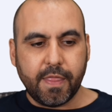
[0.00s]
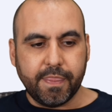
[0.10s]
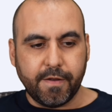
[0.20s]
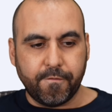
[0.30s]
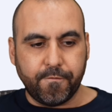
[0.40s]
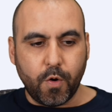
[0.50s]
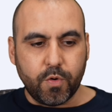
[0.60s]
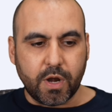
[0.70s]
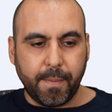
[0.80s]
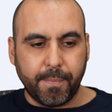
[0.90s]
their
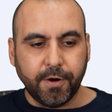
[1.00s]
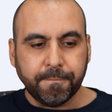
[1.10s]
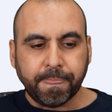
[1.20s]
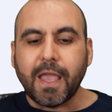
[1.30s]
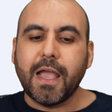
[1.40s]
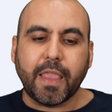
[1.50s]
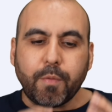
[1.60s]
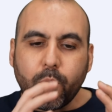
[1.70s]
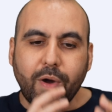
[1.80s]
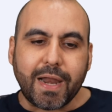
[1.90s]
phone number, and then
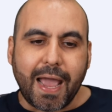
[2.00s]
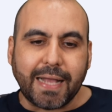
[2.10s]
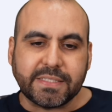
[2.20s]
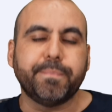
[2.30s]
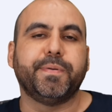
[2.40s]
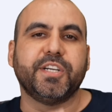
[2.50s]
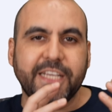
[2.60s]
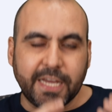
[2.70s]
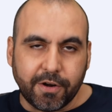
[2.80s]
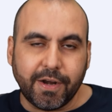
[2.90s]
we want to add some
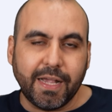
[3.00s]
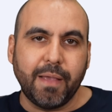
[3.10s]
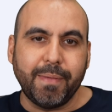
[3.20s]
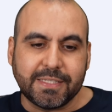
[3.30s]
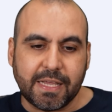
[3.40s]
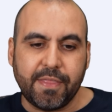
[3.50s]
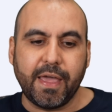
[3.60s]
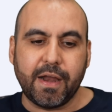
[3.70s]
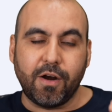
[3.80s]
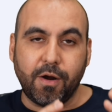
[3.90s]
particular elements
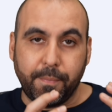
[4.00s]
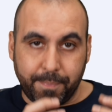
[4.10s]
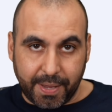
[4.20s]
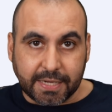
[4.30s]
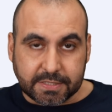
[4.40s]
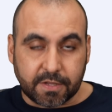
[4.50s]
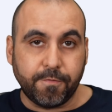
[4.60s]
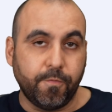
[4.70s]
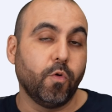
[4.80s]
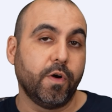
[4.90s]
that are based
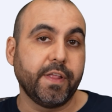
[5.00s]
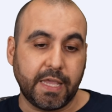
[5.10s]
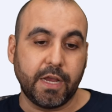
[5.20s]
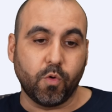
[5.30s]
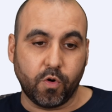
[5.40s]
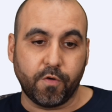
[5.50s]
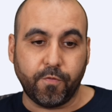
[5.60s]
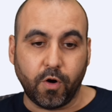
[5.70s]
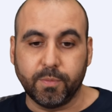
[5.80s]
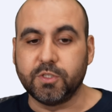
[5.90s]
for the cake order
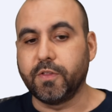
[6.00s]
form.